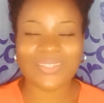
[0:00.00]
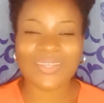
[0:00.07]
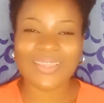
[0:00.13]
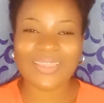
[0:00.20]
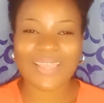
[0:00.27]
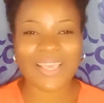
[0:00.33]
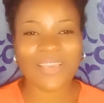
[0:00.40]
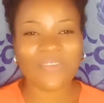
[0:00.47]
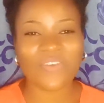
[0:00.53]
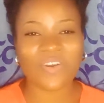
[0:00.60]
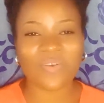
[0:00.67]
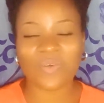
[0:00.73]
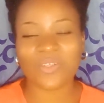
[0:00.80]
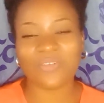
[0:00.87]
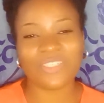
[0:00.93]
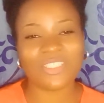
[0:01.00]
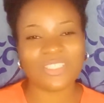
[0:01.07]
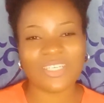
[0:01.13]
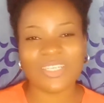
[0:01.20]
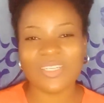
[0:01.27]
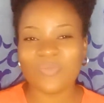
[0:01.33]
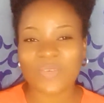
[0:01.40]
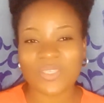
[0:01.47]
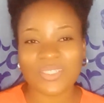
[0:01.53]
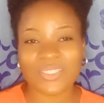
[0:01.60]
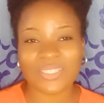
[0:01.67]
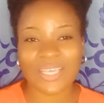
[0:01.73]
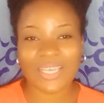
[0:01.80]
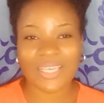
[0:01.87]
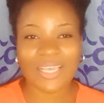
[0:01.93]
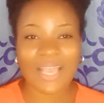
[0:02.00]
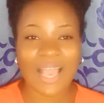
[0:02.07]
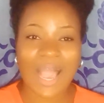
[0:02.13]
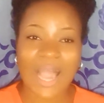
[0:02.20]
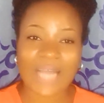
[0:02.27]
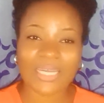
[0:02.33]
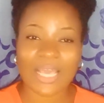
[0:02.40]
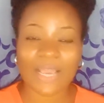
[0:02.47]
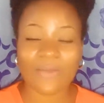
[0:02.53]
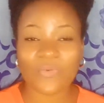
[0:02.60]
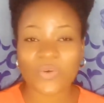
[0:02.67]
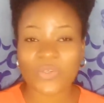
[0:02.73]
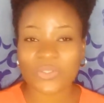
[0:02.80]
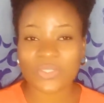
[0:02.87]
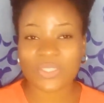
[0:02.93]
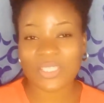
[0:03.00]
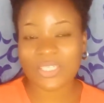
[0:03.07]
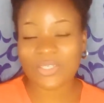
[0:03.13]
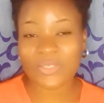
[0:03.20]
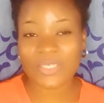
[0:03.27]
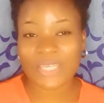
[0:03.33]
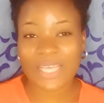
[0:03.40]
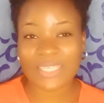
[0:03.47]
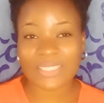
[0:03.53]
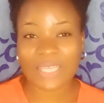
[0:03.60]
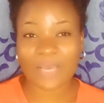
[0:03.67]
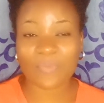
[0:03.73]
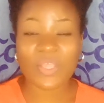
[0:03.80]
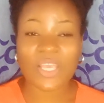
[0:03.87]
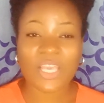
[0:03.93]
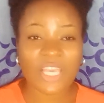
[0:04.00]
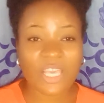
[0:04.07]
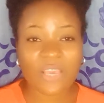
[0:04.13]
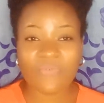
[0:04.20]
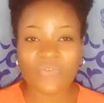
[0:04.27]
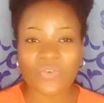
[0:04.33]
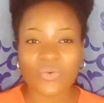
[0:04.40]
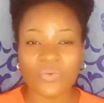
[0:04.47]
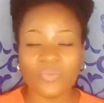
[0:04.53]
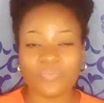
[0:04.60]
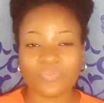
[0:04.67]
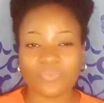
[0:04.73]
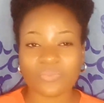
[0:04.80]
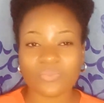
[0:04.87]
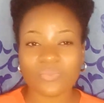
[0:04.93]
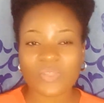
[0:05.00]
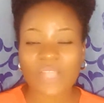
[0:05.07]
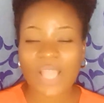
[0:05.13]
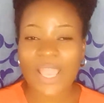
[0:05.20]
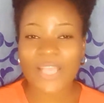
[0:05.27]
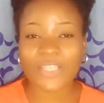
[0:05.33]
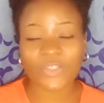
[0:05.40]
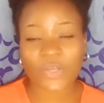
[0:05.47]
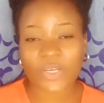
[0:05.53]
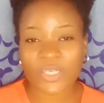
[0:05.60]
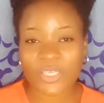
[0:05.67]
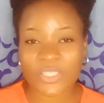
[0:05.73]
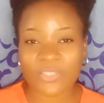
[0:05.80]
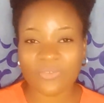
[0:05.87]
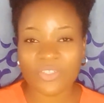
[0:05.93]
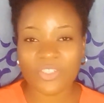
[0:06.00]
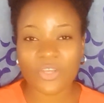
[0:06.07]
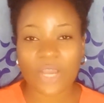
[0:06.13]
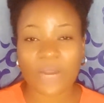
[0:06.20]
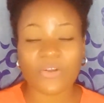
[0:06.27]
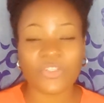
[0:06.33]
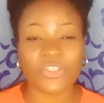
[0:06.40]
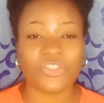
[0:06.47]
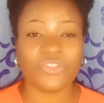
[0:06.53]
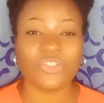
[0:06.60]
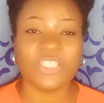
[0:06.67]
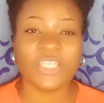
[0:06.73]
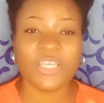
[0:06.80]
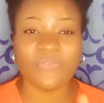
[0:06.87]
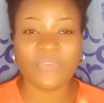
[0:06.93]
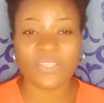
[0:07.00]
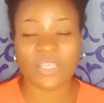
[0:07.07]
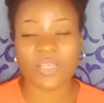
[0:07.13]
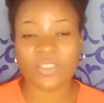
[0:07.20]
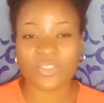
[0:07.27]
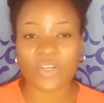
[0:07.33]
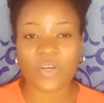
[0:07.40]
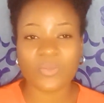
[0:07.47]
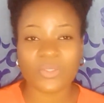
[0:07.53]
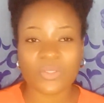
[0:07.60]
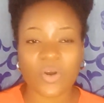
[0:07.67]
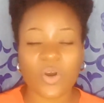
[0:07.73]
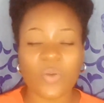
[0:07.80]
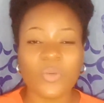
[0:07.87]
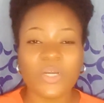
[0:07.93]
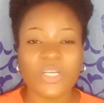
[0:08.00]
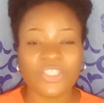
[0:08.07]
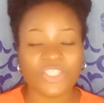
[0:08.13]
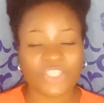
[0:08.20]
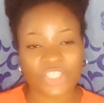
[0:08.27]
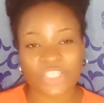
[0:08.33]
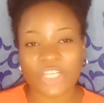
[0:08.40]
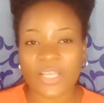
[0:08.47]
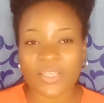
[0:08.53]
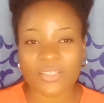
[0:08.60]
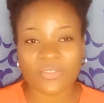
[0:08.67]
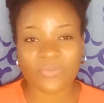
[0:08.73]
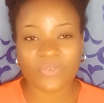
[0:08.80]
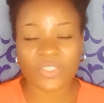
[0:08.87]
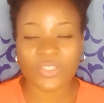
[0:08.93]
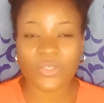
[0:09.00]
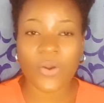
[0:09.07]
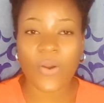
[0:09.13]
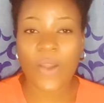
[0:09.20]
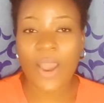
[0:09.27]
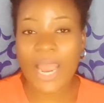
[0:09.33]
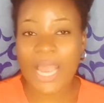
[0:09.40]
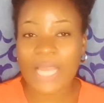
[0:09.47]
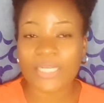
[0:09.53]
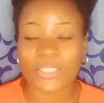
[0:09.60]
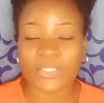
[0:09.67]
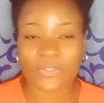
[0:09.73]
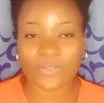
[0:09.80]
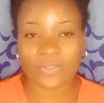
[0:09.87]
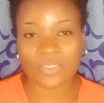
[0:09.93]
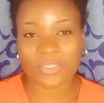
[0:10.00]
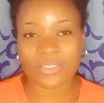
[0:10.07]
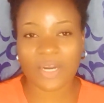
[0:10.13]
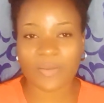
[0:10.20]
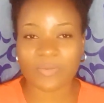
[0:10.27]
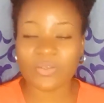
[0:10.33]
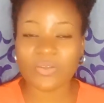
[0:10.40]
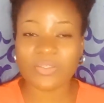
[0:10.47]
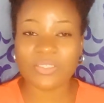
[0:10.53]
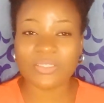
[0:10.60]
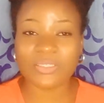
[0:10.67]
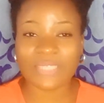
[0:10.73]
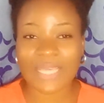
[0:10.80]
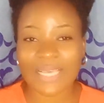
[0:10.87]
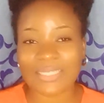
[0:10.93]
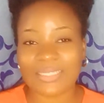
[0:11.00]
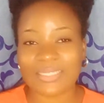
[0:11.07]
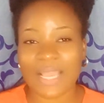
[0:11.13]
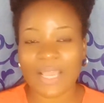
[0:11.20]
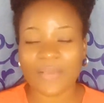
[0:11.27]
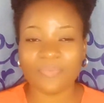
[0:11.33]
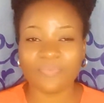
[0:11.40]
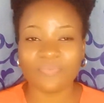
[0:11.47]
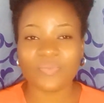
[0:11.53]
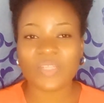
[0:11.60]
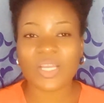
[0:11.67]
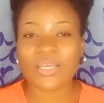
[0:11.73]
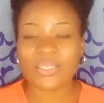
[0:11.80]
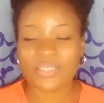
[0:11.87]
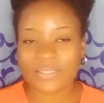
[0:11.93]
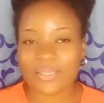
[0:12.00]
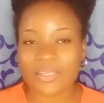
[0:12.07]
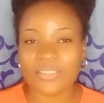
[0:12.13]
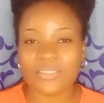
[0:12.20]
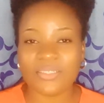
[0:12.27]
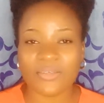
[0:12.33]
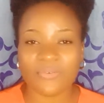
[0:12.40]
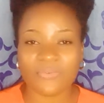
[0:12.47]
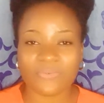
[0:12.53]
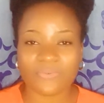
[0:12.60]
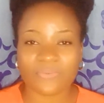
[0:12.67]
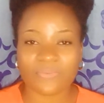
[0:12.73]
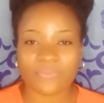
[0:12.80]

So thank you very much for joining me today, and I want to see you next time. If you enjoyed this video, I want you to give it a thumbs up, share this video, and subscribe. So till next time, stay safe.